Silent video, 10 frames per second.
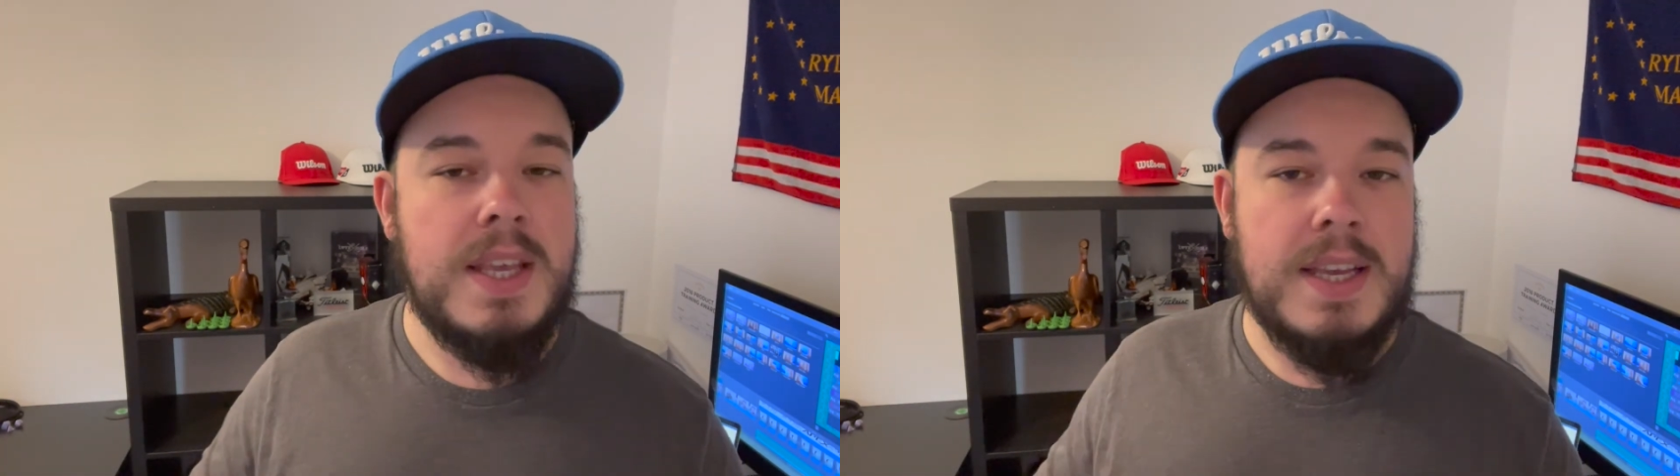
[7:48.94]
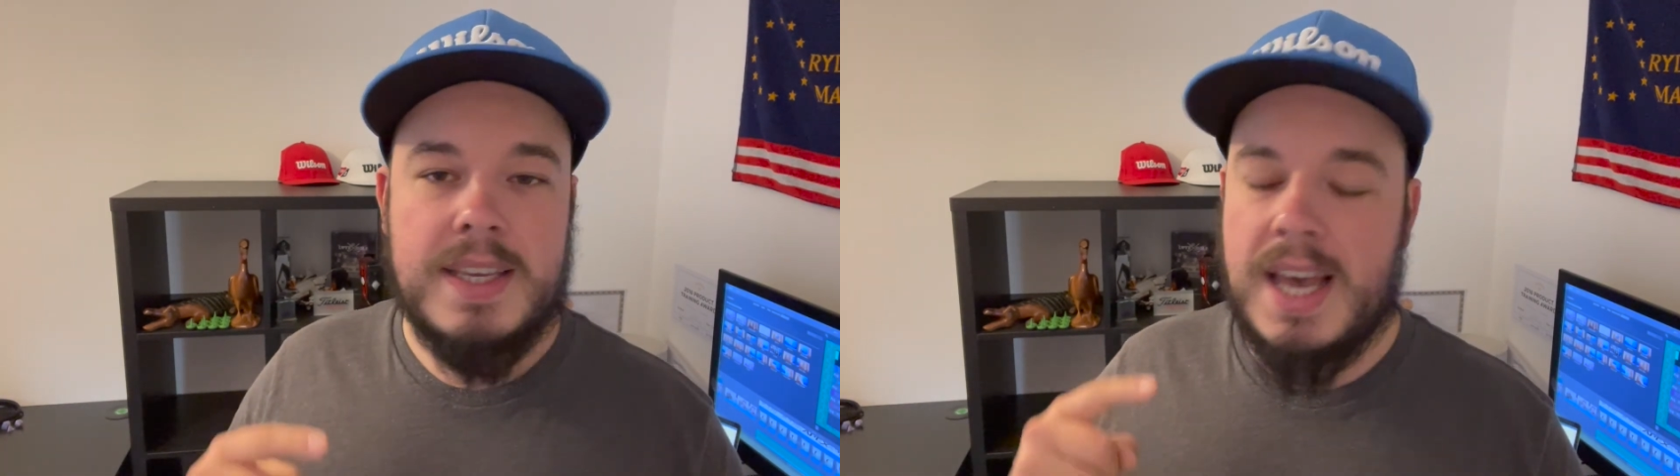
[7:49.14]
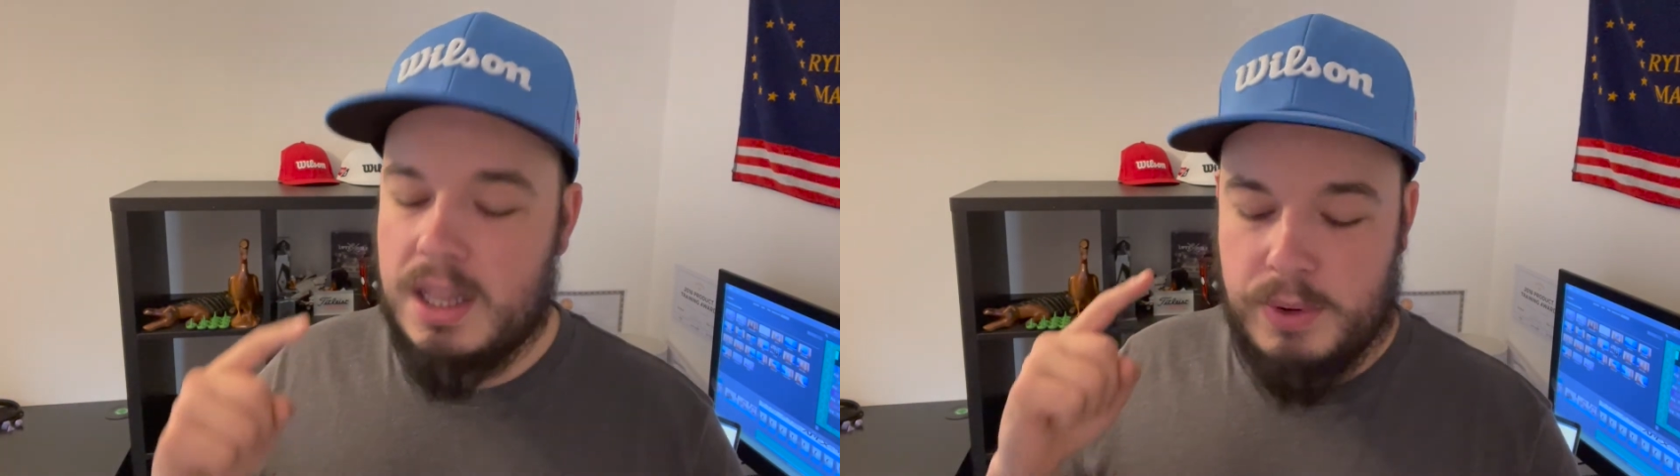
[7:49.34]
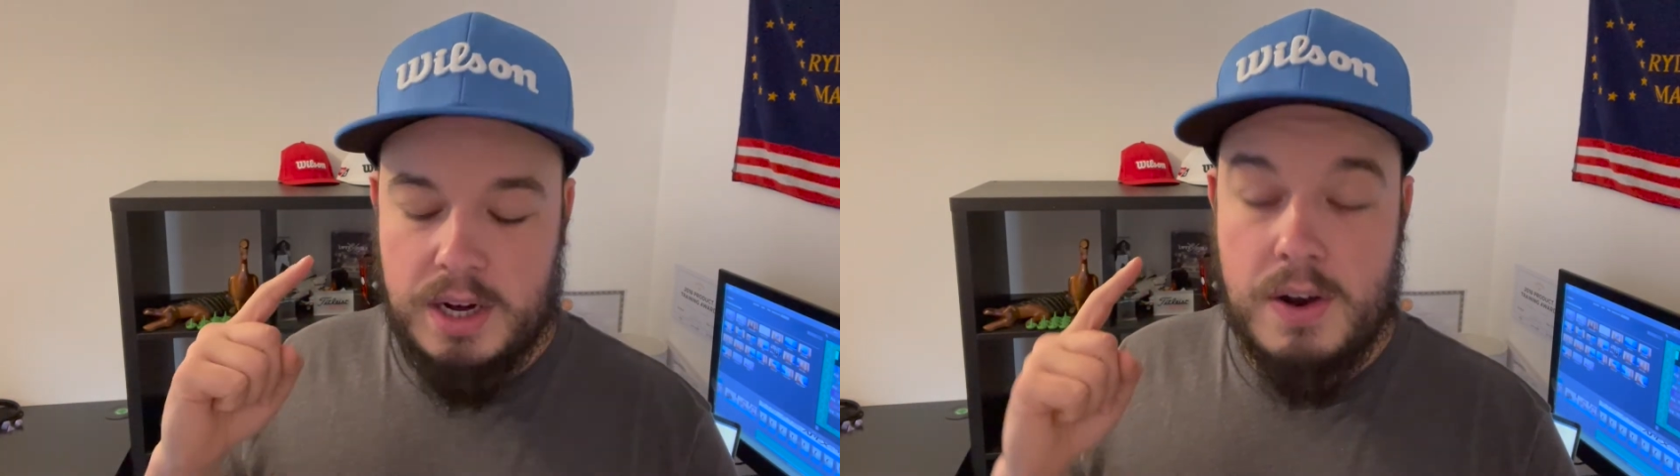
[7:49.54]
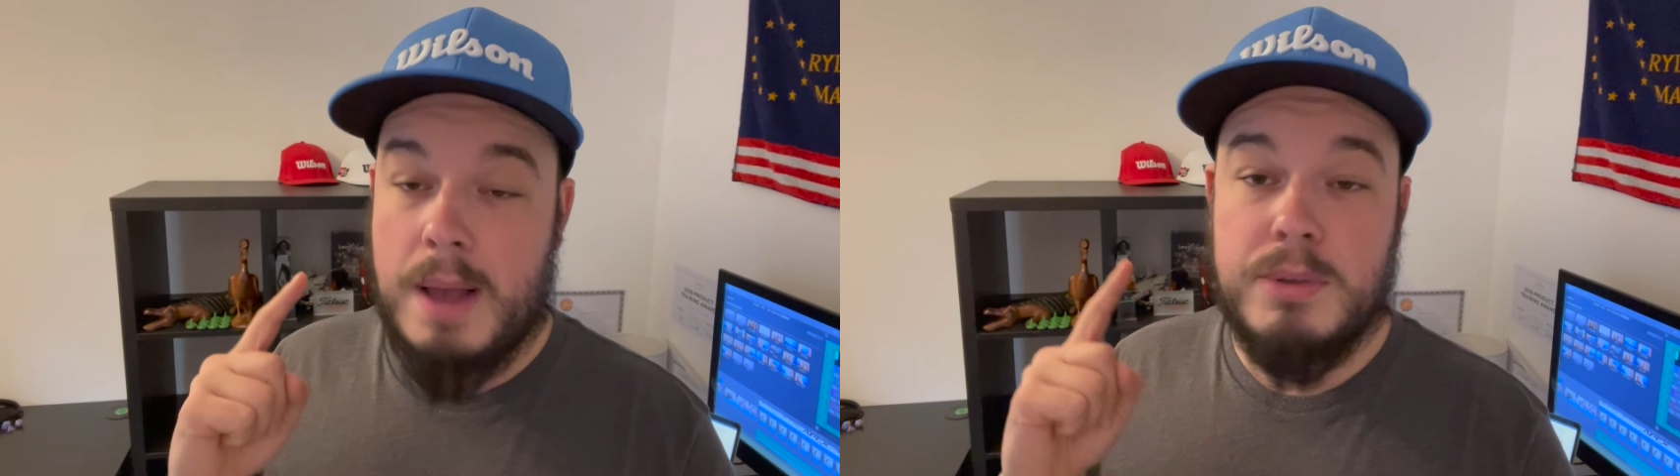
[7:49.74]
Callaway
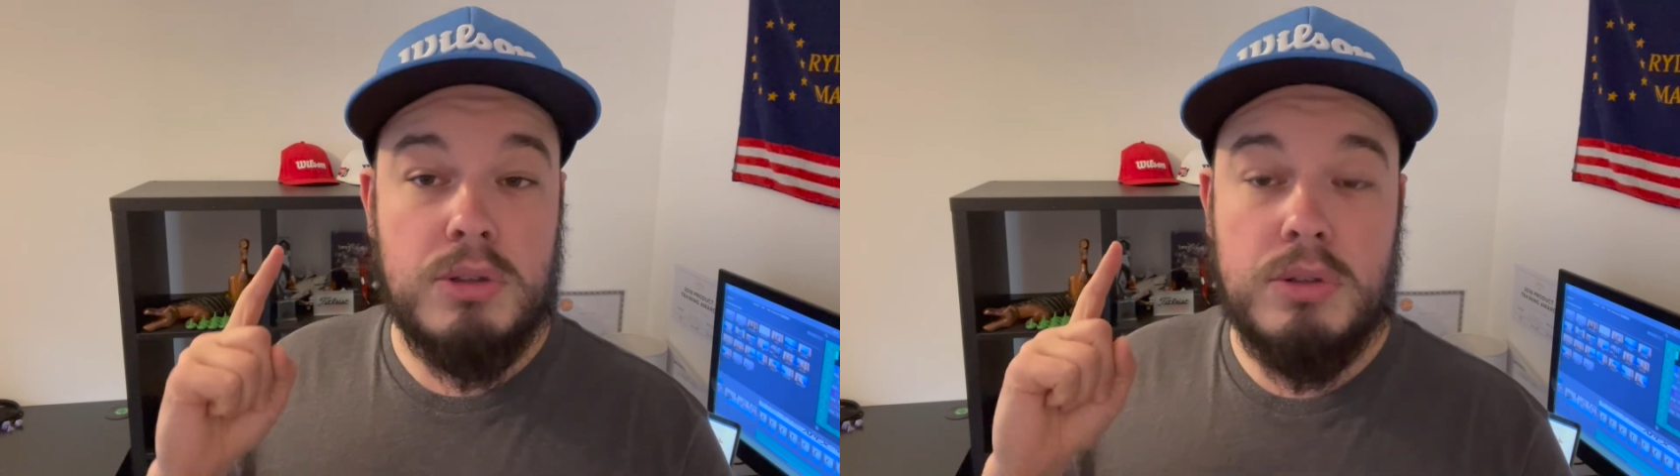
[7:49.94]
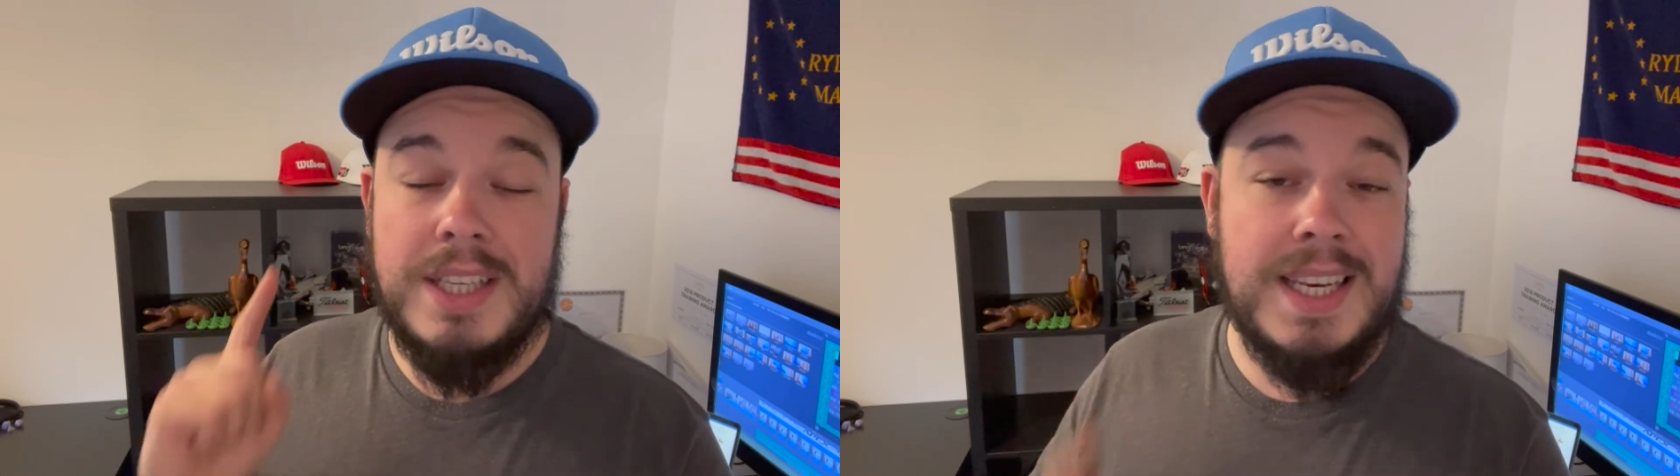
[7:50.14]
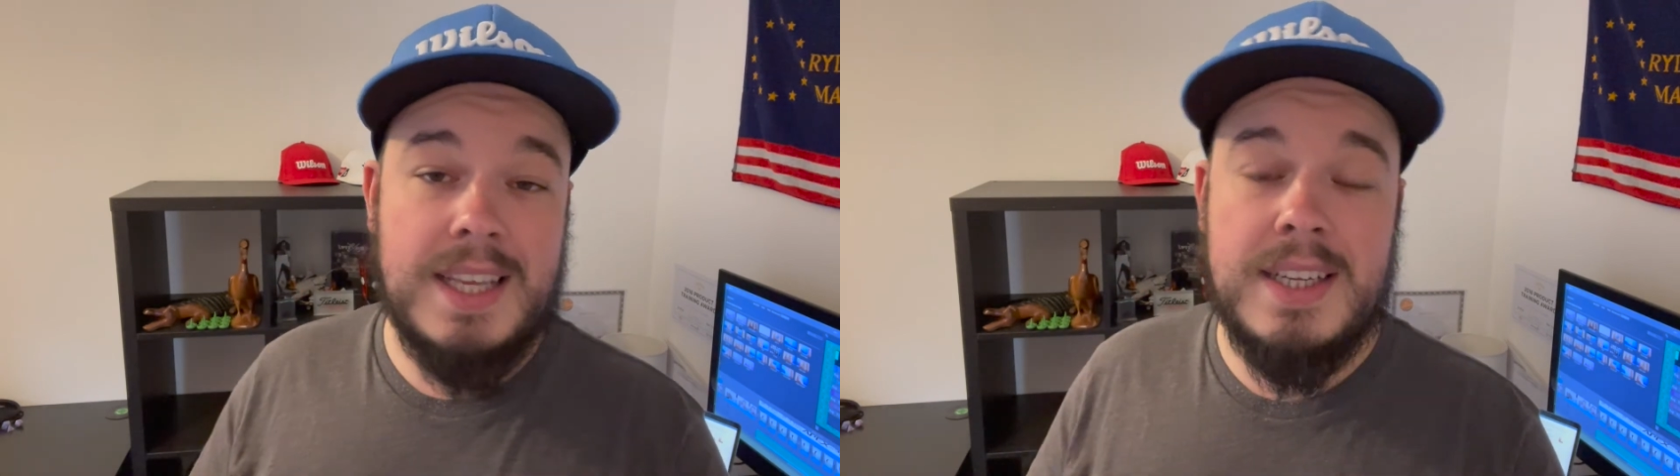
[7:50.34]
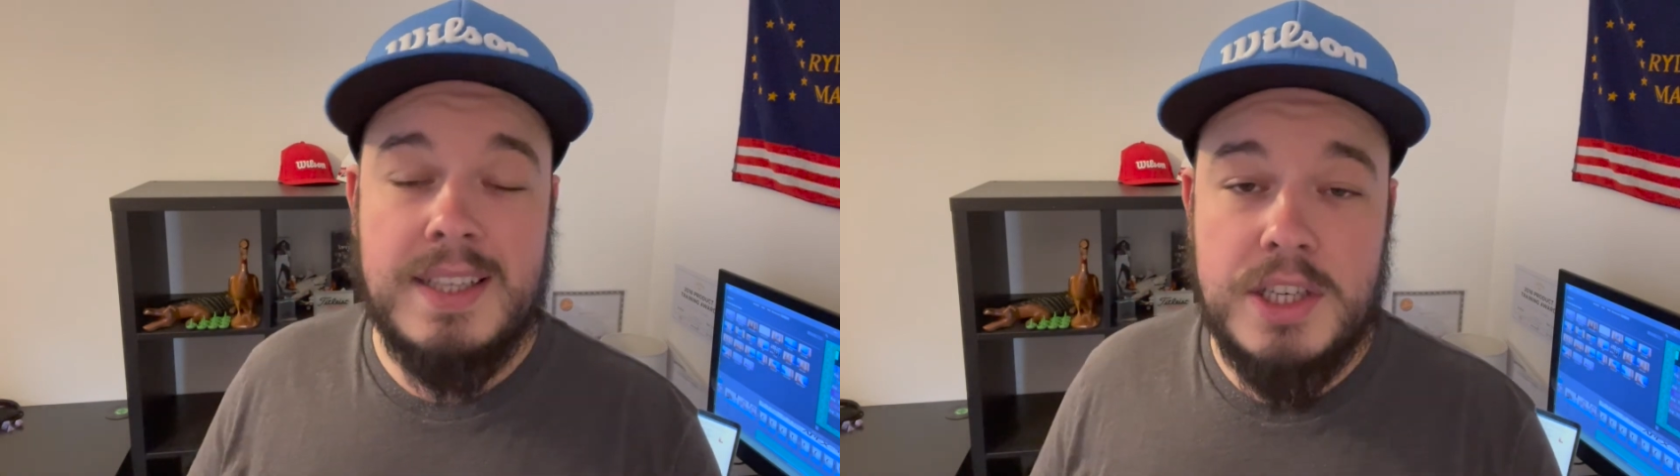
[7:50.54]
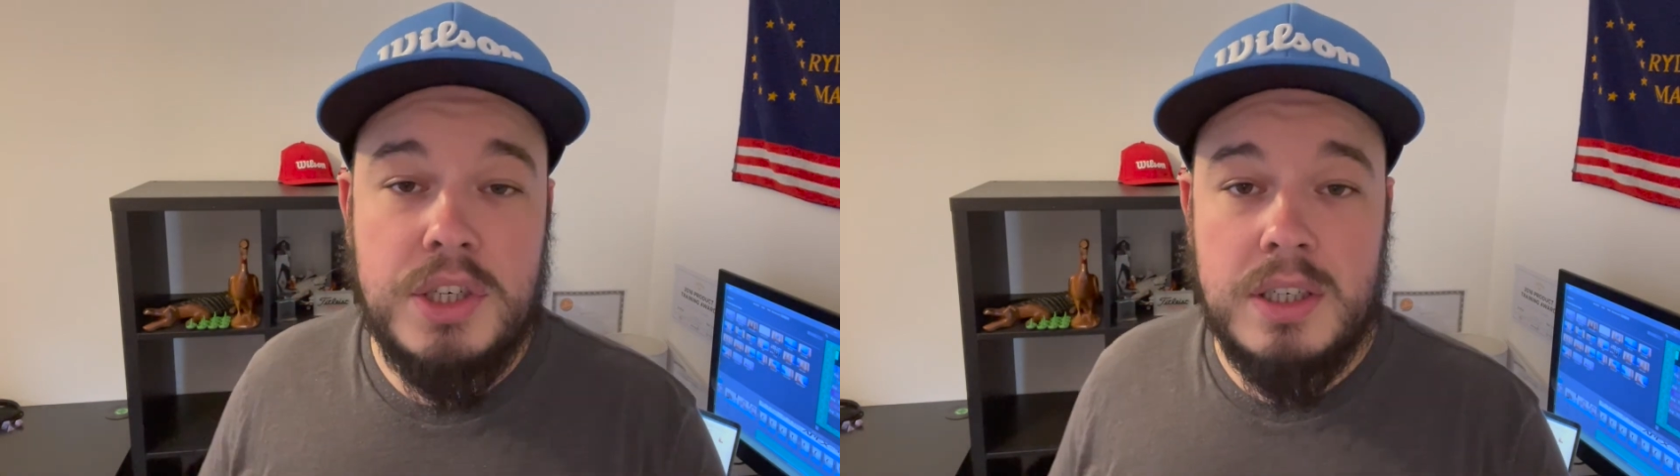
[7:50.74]
are absolutely nailing it
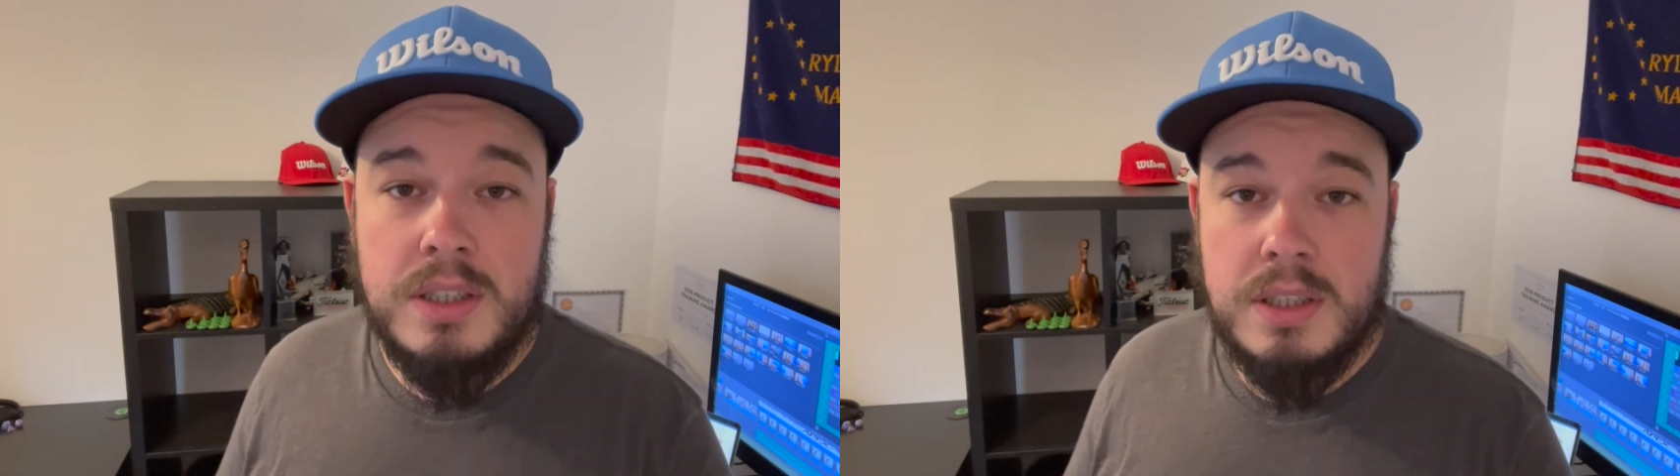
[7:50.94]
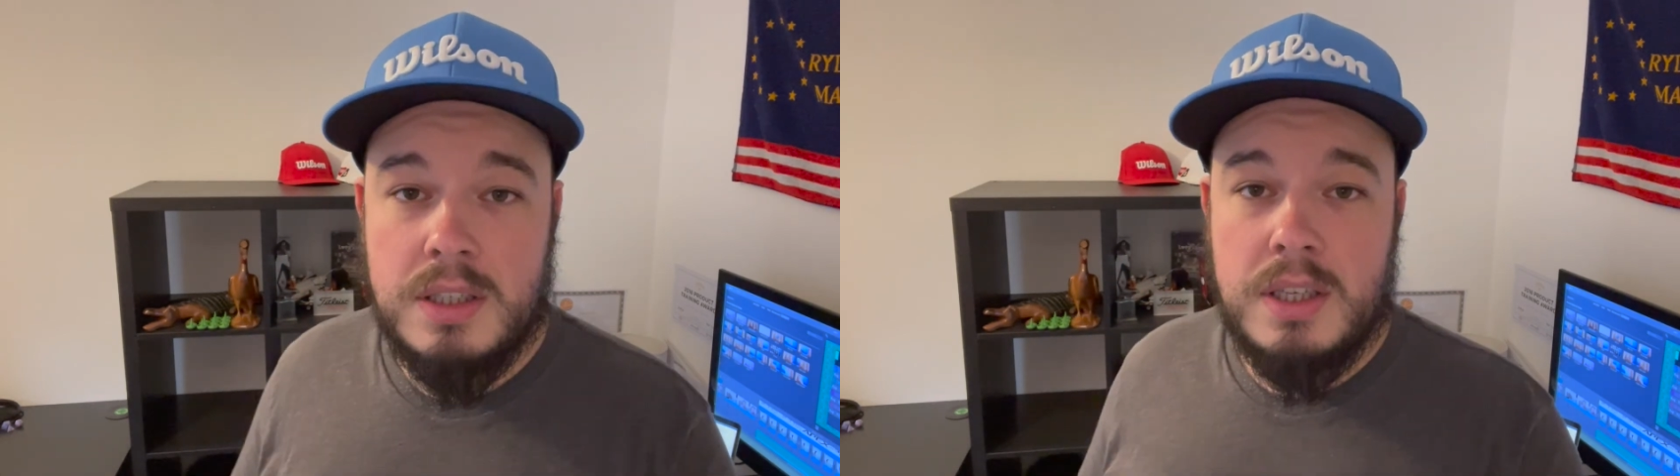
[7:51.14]
this year.